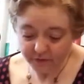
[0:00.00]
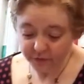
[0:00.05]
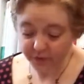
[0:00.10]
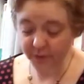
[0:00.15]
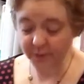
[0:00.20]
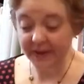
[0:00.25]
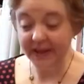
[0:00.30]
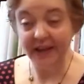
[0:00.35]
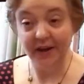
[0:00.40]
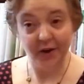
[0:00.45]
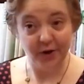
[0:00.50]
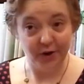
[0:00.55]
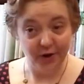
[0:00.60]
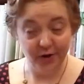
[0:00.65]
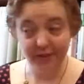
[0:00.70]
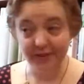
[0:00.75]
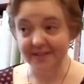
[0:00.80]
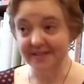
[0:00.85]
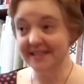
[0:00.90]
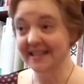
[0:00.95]
From
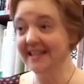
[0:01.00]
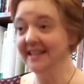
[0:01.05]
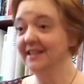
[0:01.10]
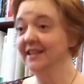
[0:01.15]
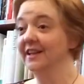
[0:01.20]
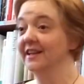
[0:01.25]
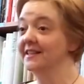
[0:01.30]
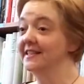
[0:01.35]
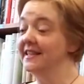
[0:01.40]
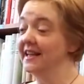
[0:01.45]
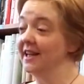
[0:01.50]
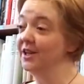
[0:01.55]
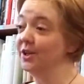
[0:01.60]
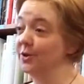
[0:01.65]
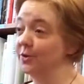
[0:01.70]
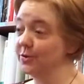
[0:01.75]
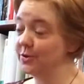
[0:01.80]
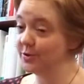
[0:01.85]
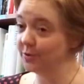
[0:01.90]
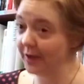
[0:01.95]
here, the scene
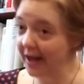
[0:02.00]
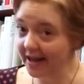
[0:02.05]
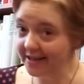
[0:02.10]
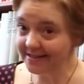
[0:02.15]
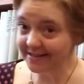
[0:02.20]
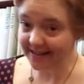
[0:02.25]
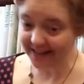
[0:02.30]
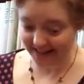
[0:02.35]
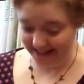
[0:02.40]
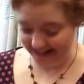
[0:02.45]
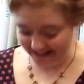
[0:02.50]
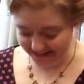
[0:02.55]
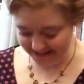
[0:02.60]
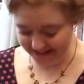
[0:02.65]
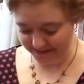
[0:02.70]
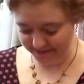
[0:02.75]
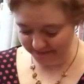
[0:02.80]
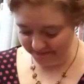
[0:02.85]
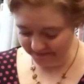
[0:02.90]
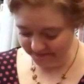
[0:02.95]
continues to escalate.
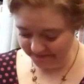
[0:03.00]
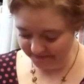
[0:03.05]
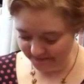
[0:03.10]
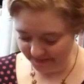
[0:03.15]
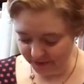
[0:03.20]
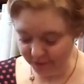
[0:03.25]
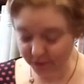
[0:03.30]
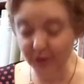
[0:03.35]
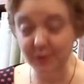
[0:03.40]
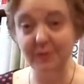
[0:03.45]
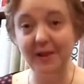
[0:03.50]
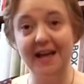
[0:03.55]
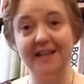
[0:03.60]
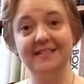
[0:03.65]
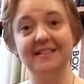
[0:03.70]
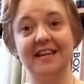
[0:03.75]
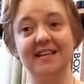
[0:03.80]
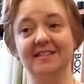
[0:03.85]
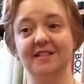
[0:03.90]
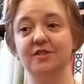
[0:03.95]
Ruy
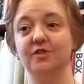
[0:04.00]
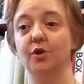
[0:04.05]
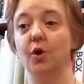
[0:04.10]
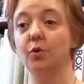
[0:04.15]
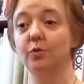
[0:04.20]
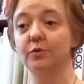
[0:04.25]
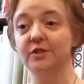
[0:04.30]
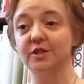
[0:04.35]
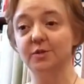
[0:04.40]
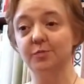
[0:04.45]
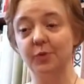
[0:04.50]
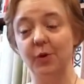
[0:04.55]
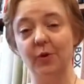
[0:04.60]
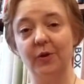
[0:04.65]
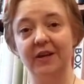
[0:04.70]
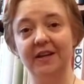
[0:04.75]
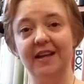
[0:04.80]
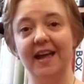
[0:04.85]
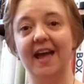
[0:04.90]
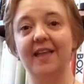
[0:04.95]
Blásquez's nose is
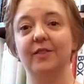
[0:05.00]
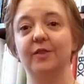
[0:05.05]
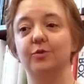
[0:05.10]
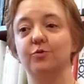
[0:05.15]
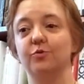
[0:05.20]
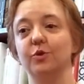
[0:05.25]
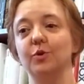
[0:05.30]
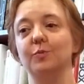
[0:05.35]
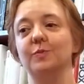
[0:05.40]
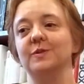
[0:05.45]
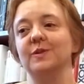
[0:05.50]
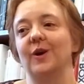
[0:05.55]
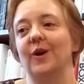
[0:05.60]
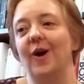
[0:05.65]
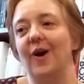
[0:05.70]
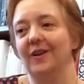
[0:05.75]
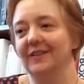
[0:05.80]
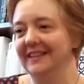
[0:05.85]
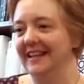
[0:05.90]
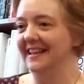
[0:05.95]
broken and the troops are
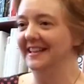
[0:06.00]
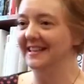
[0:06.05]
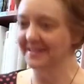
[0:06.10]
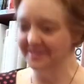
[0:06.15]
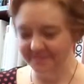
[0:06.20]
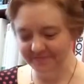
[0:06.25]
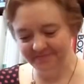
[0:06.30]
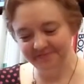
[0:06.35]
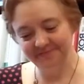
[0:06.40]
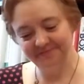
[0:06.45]
called in.